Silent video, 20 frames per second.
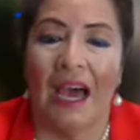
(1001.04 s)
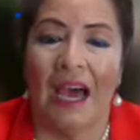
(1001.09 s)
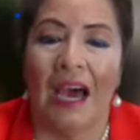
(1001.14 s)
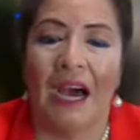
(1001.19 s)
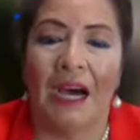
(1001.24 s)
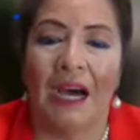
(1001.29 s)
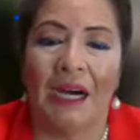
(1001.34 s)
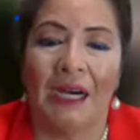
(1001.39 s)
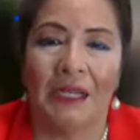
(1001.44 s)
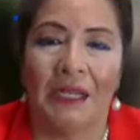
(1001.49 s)

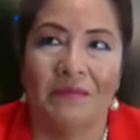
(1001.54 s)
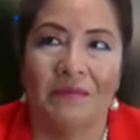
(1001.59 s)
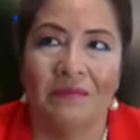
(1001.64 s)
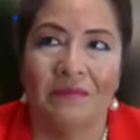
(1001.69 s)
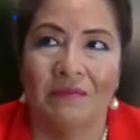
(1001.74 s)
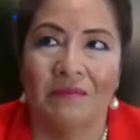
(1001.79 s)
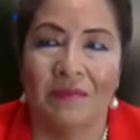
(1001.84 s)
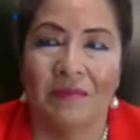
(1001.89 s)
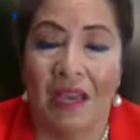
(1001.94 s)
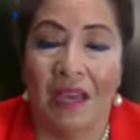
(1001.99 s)

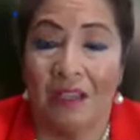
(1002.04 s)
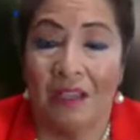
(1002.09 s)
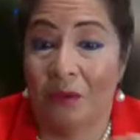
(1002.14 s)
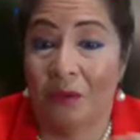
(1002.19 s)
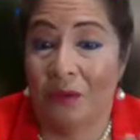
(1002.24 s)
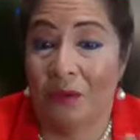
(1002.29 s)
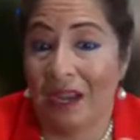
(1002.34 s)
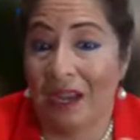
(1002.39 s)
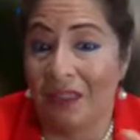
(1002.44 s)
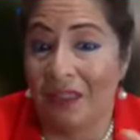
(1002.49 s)
And so
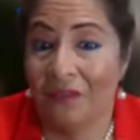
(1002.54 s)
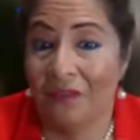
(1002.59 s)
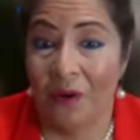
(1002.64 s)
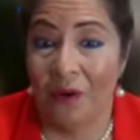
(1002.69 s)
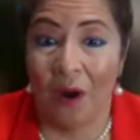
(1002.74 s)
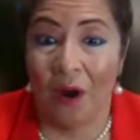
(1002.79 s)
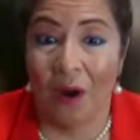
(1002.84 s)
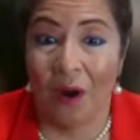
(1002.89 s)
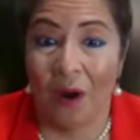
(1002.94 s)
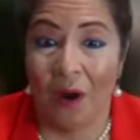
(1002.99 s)
when I got the
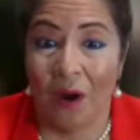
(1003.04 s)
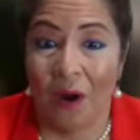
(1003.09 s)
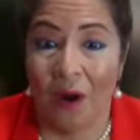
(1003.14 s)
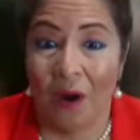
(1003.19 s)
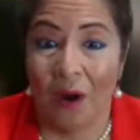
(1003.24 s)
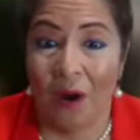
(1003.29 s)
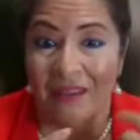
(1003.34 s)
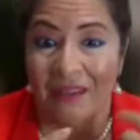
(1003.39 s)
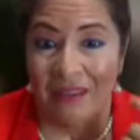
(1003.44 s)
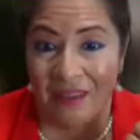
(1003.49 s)
phone call
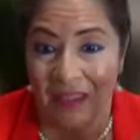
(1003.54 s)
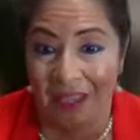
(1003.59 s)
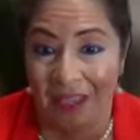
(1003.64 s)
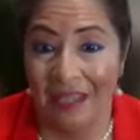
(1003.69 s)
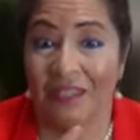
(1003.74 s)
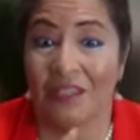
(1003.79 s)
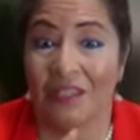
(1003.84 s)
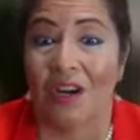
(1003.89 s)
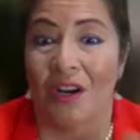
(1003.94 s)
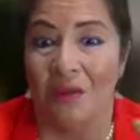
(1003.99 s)
back, things
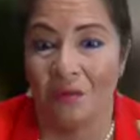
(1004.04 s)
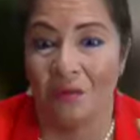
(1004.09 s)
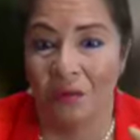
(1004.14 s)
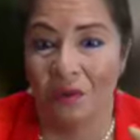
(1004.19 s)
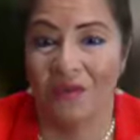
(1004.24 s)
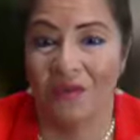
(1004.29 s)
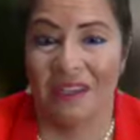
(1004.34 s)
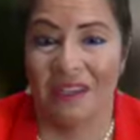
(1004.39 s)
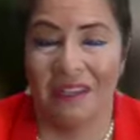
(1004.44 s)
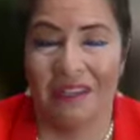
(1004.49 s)
started
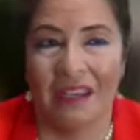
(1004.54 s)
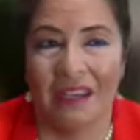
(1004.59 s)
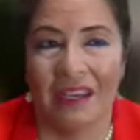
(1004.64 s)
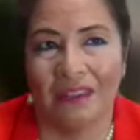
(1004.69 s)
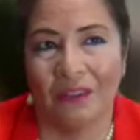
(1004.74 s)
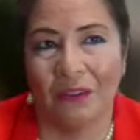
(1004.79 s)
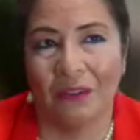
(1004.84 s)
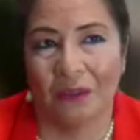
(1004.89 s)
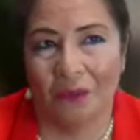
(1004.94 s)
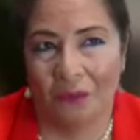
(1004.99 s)
moving,
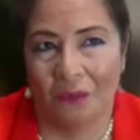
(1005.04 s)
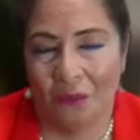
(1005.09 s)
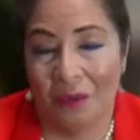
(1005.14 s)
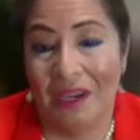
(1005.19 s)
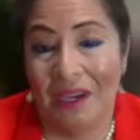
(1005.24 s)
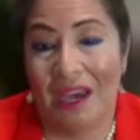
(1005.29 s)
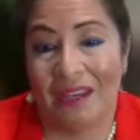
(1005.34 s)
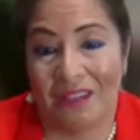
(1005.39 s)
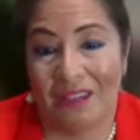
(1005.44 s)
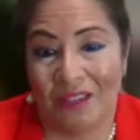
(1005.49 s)
and so we
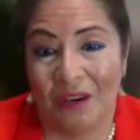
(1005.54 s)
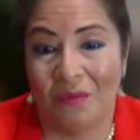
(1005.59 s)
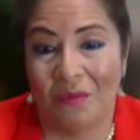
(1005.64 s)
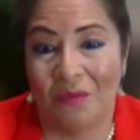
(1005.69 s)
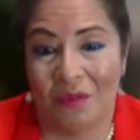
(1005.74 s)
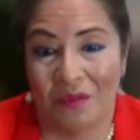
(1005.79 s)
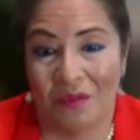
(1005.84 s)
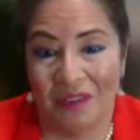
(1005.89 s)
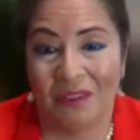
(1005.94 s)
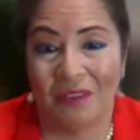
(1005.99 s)
had to start
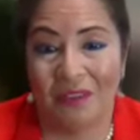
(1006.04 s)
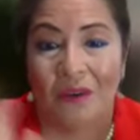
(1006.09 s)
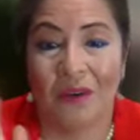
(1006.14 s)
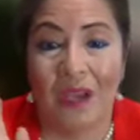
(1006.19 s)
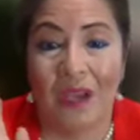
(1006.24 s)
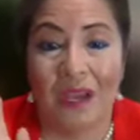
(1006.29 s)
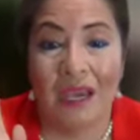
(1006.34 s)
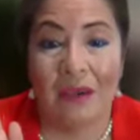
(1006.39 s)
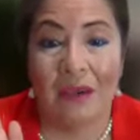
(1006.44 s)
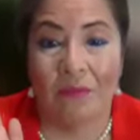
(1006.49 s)
moving. So
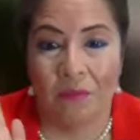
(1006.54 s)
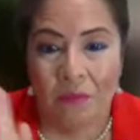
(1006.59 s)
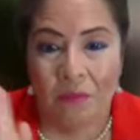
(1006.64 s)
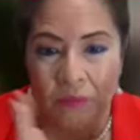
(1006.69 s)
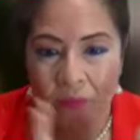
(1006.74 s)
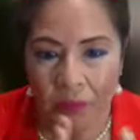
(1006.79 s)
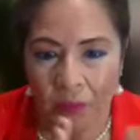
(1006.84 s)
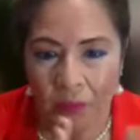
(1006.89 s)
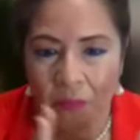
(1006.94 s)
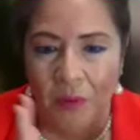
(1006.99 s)

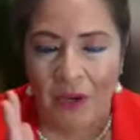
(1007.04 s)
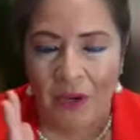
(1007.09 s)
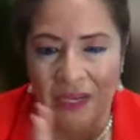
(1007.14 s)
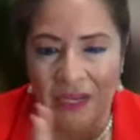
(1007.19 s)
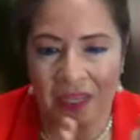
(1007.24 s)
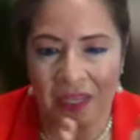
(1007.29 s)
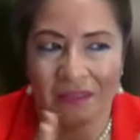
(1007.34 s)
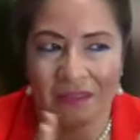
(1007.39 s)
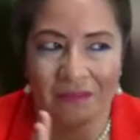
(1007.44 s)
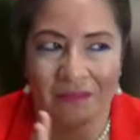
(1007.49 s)

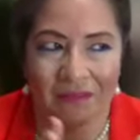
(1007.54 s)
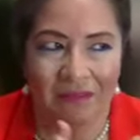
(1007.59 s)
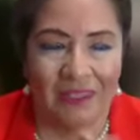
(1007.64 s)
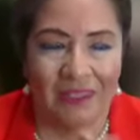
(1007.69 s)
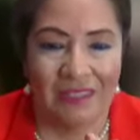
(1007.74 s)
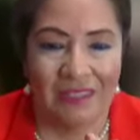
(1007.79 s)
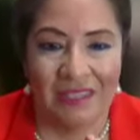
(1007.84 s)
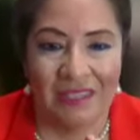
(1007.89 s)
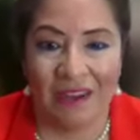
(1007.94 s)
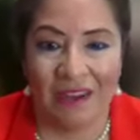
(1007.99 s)
putting the
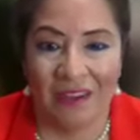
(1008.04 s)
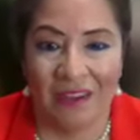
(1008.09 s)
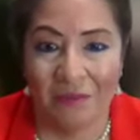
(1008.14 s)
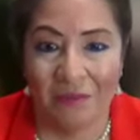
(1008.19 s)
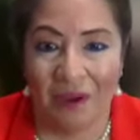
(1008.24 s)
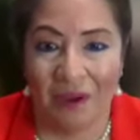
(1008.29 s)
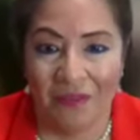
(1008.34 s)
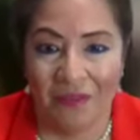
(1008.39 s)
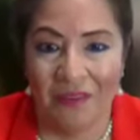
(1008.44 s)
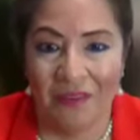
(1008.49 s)
list down to
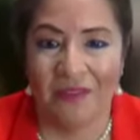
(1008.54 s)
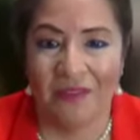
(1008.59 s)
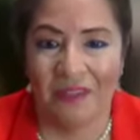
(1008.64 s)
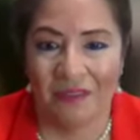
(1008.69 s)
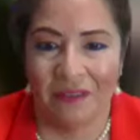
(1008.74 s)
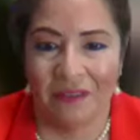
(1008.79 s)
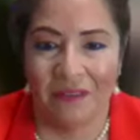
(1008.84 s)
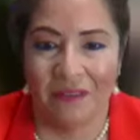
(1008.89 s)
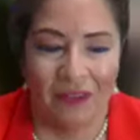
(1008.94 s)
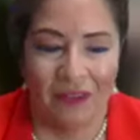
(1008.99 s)
about
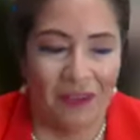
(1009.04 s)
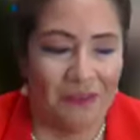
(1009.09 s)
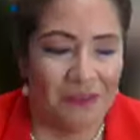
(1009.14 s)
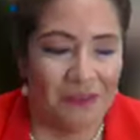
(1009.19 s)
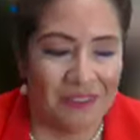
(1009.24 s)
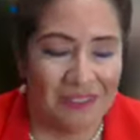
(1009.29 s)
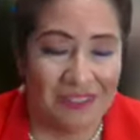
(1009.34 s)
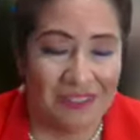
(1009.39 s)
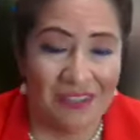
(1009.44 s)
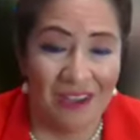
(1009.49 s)
50, it
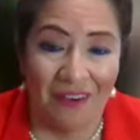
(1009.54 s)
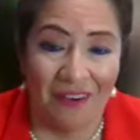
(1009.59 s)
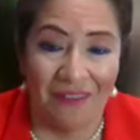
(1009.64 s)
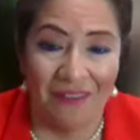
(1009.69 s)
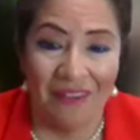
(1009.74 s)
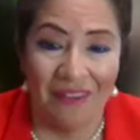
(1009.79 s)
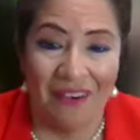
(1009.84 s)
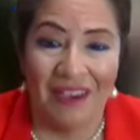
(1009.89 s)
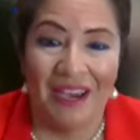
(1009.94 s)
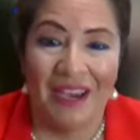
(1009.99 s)
was tough,
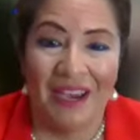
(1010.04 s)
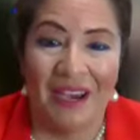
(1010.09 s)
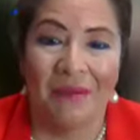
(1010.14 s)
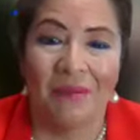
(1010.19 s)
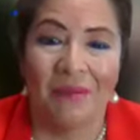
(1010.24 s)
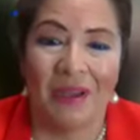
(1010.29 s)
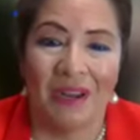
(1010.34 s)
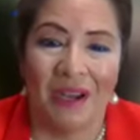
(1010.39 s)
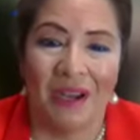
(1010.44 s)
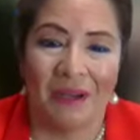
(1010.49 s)

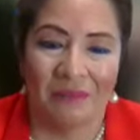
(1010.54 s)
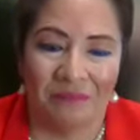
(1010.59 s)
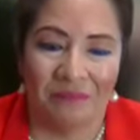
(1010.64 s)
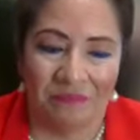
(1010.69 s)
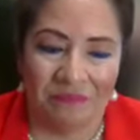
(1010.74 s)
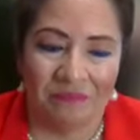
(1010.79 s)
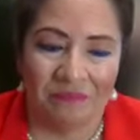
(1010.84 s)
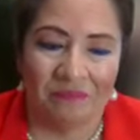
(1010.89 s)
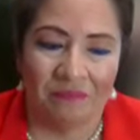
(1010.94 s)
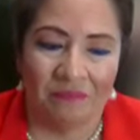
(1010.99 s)
but
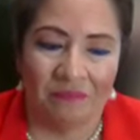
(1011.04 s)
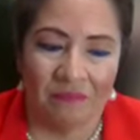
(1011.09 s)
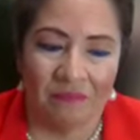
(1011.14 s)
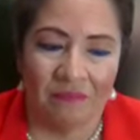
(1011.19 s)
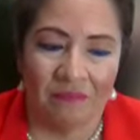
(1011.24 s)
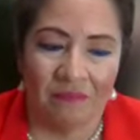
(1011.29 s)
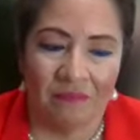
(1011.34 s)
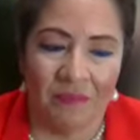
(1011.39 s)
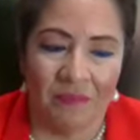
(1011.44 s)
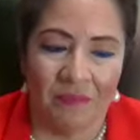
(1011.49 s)

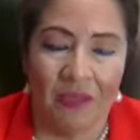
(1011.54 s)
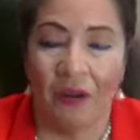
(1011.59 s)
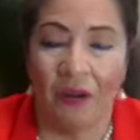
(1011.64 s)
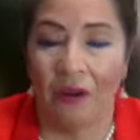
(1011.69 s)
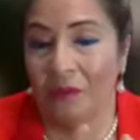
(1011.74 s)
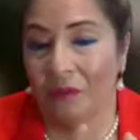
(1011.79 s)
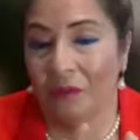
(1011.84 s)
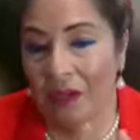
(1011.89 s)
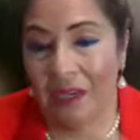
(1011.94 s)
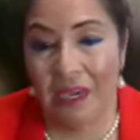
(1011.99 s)

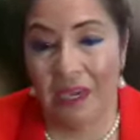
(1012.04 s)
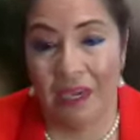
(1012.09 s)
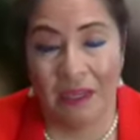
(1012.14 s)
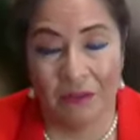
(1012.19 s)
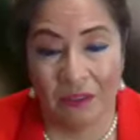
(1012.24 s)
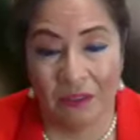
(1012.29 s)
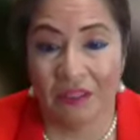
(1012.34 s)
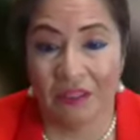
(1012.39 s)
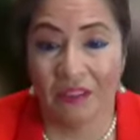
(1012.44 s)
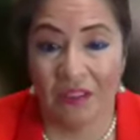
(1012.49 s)
again, it
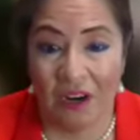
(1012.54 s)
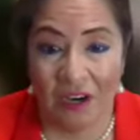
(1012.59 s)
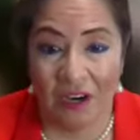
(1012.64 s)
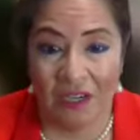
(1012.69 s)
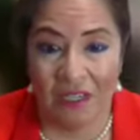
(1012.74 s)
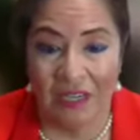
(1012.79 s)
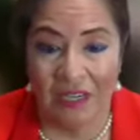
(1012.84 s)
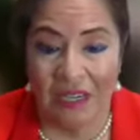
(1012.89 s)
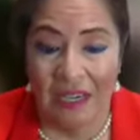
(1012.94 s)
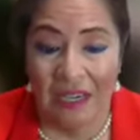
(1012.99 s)
was a start.